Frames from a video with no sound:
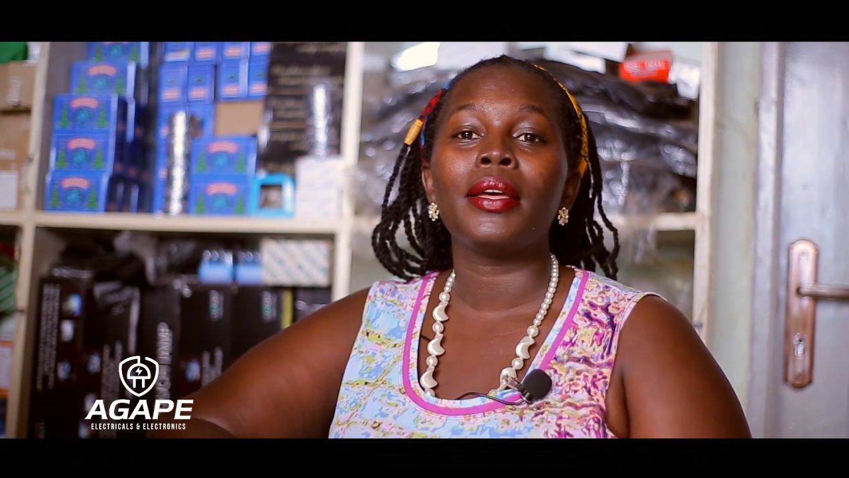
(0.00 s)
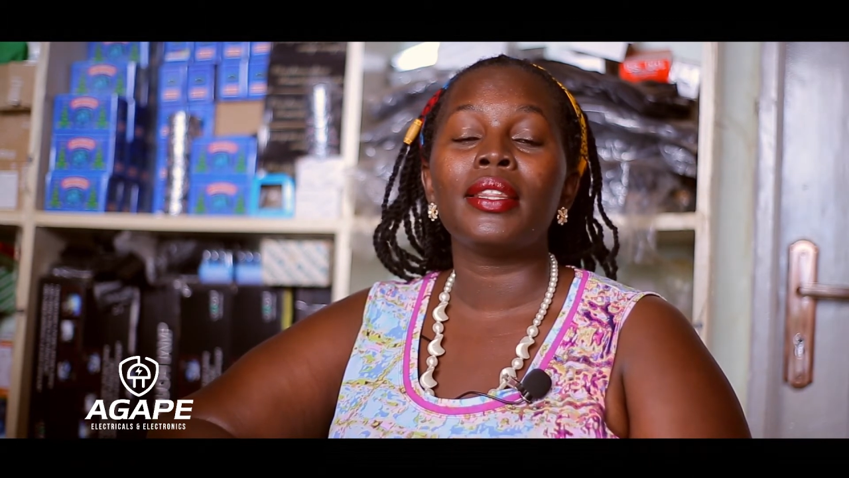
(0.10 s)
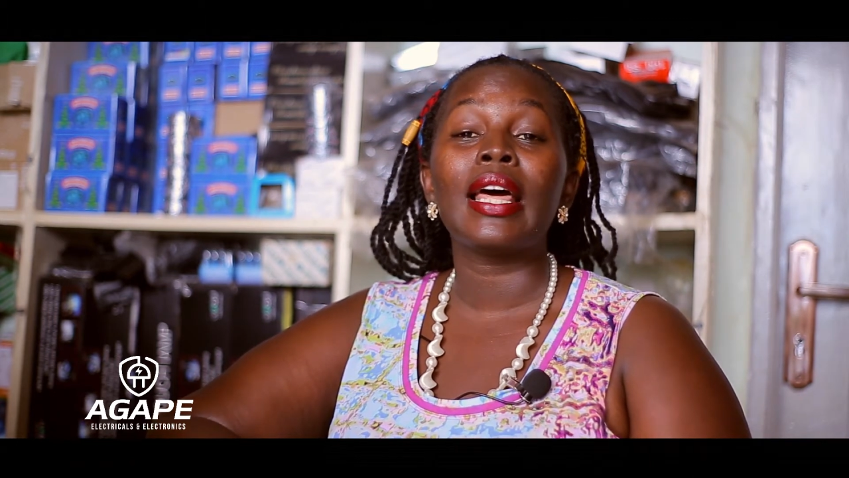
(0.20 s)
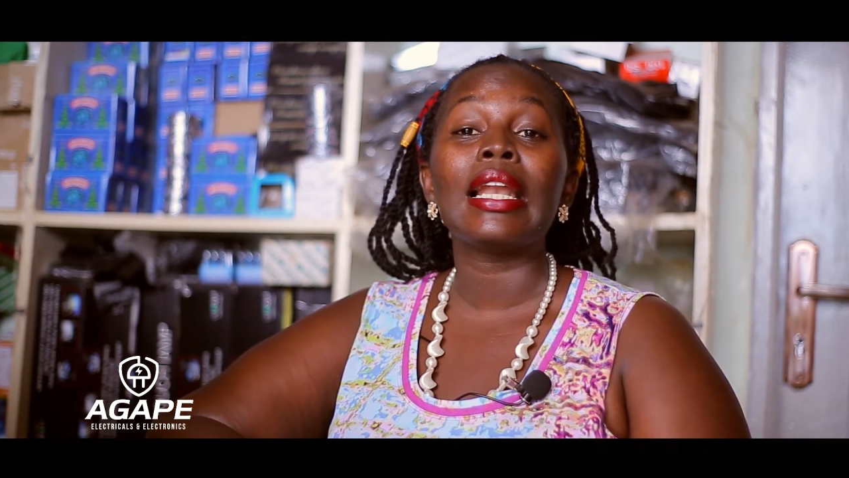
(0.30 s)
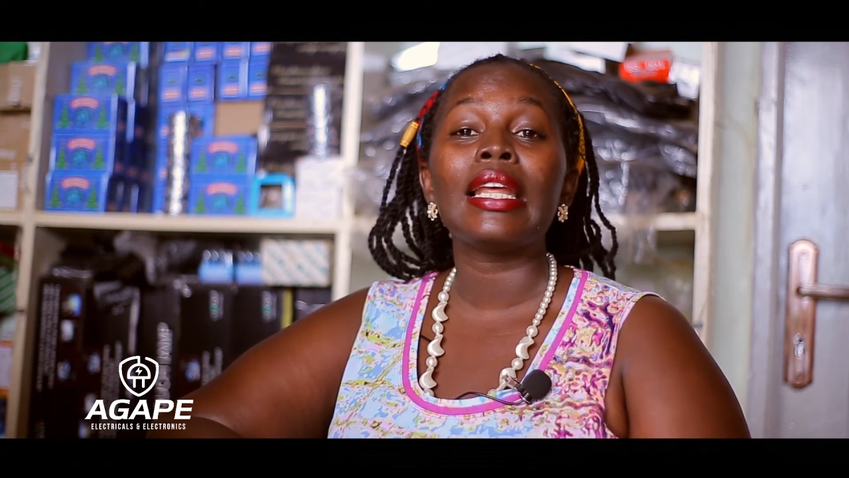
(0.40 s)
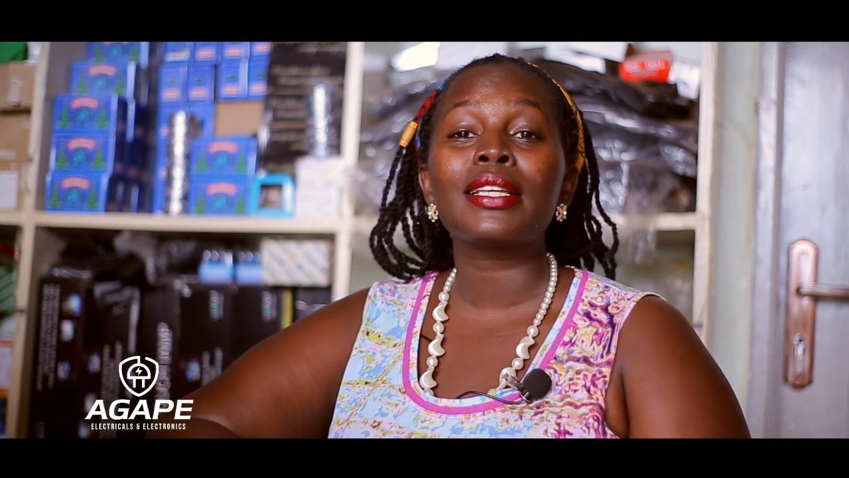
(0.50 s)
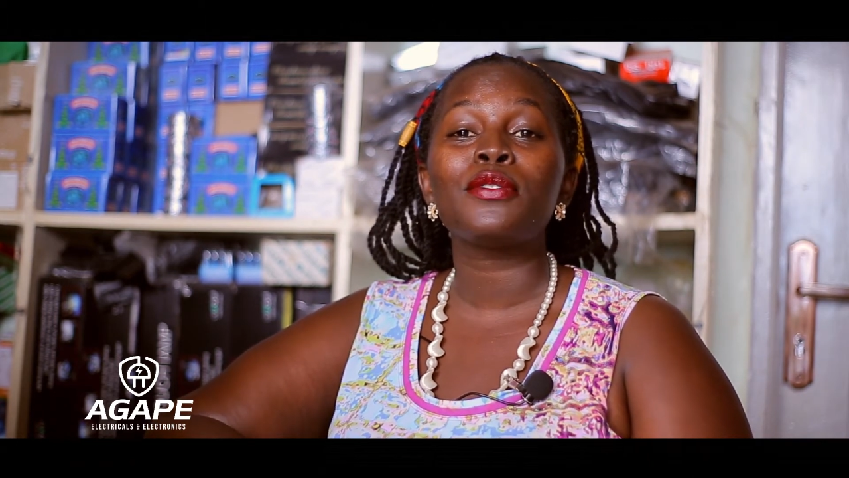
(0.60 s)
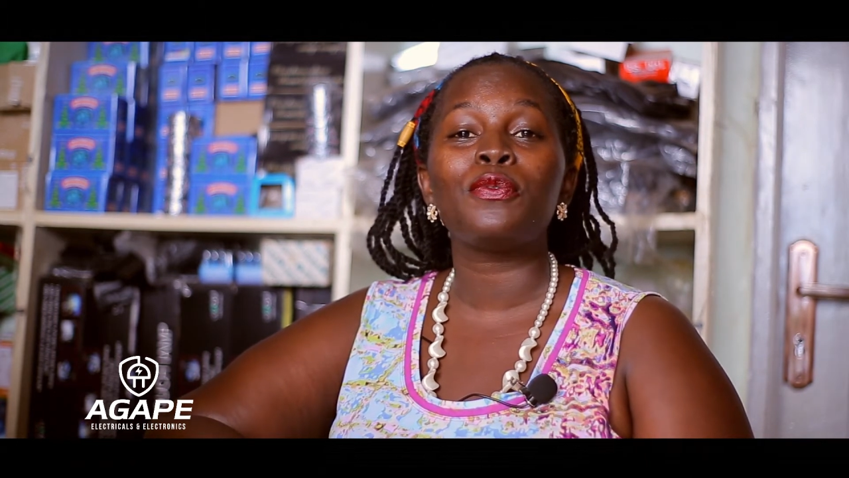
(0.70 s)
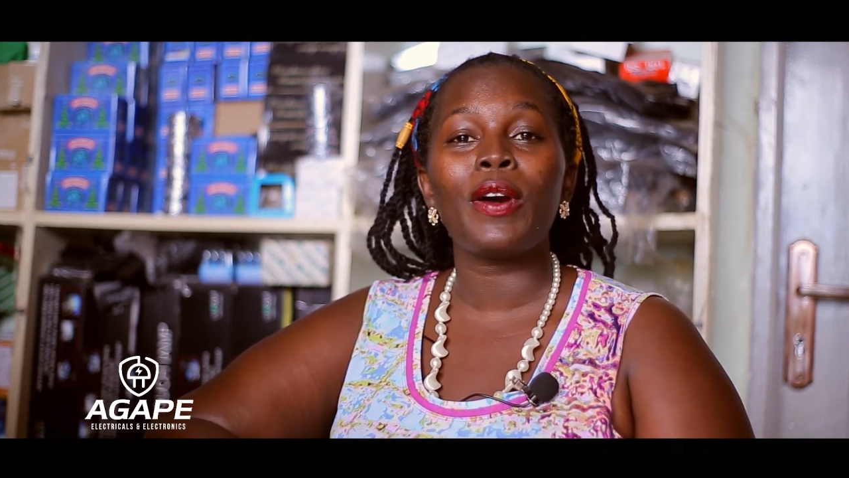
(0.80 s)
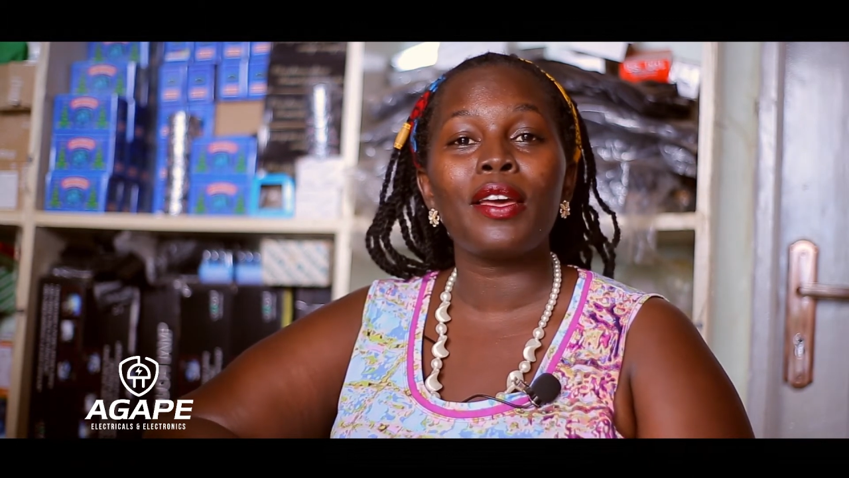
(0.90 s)
in the
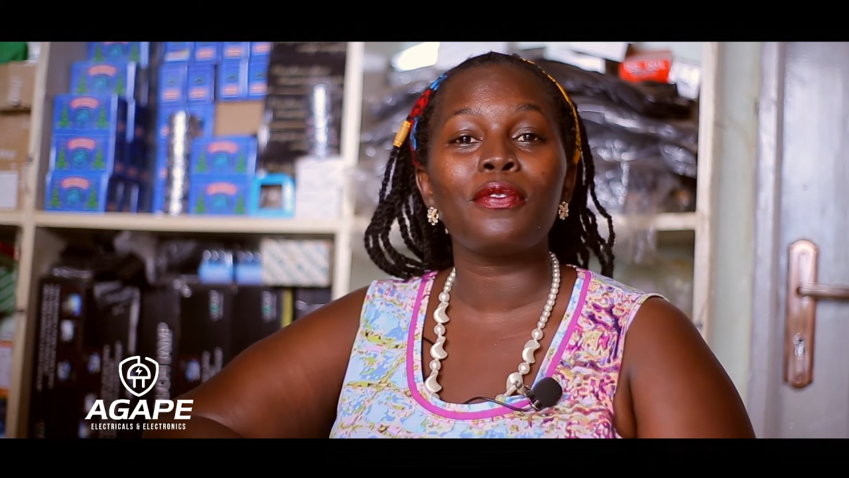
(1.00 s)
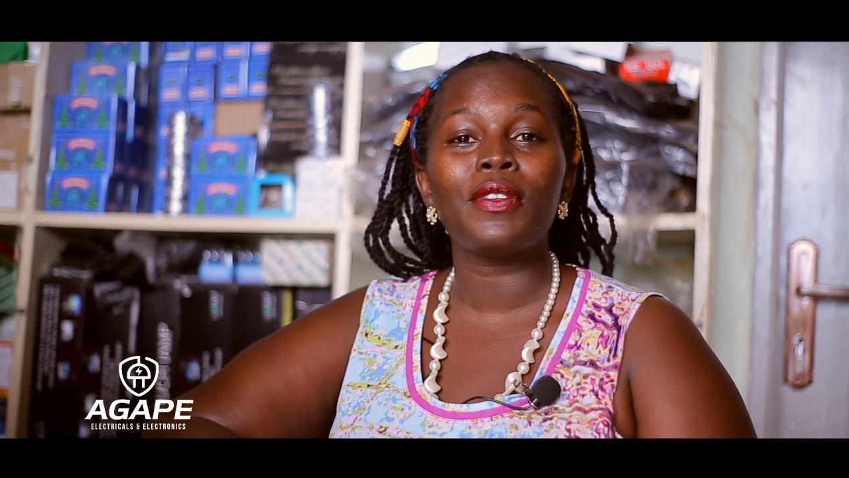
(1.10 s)
next 5